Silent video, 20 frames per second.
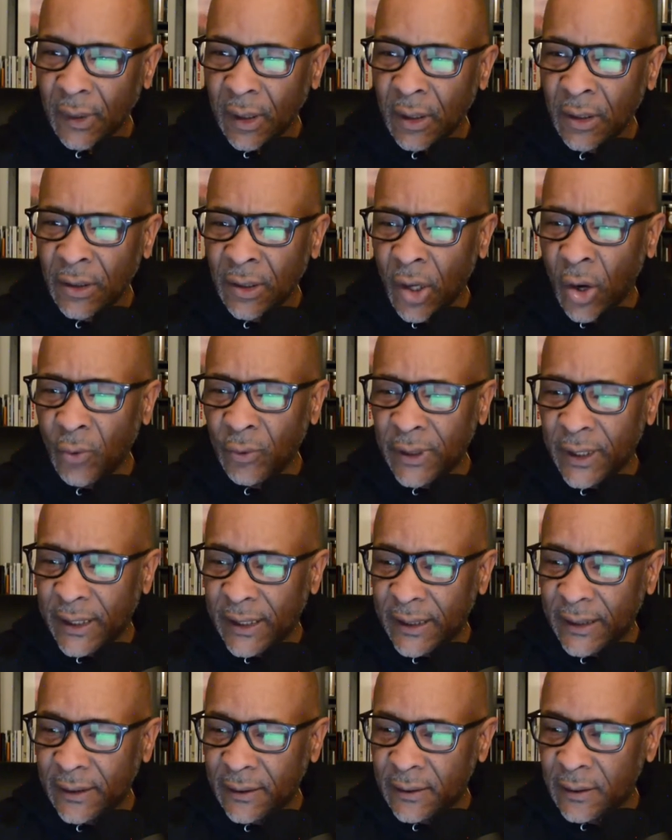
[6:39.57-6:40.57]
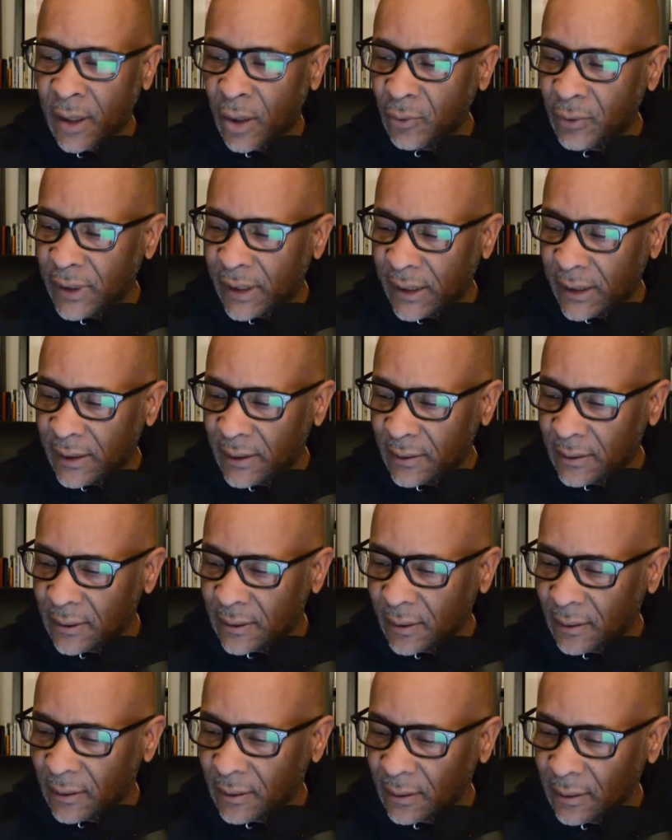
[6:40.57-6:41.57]
No need.
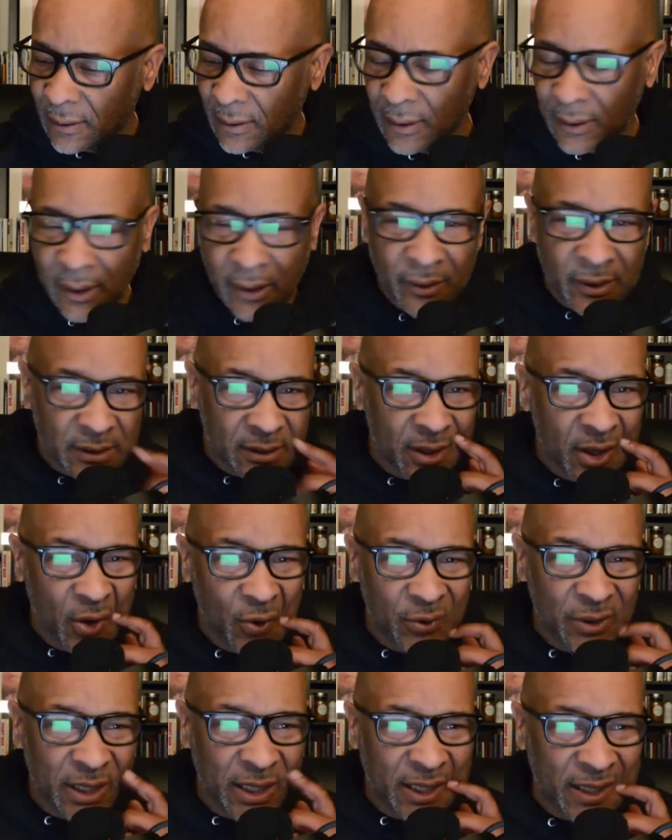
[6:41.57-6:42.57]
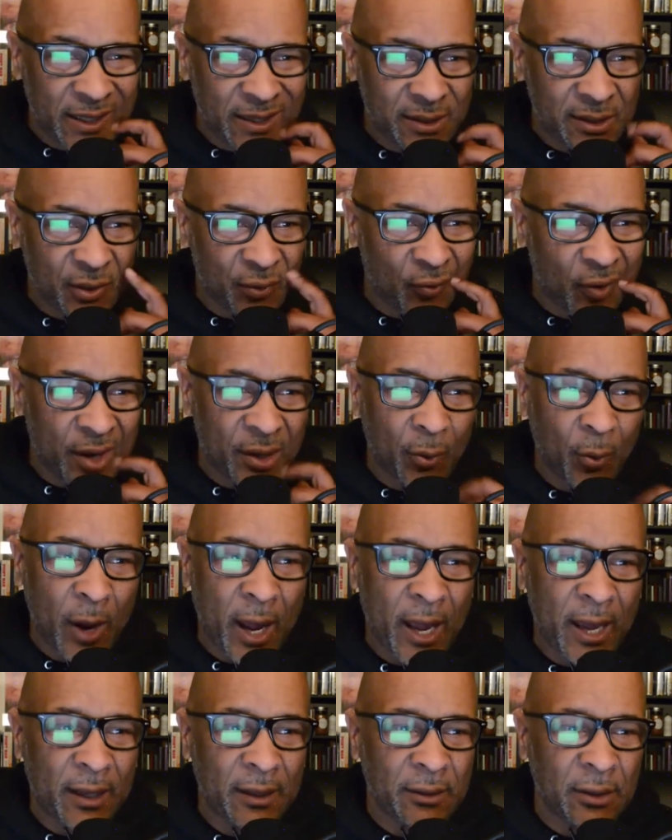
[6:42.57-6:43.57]
There is no need to run
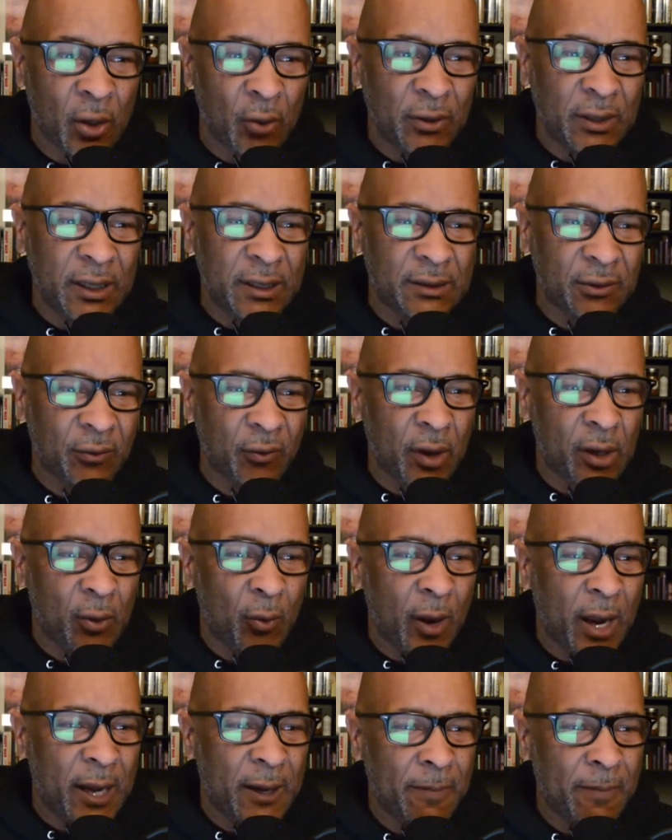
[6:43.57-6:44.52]
away. No need to run away.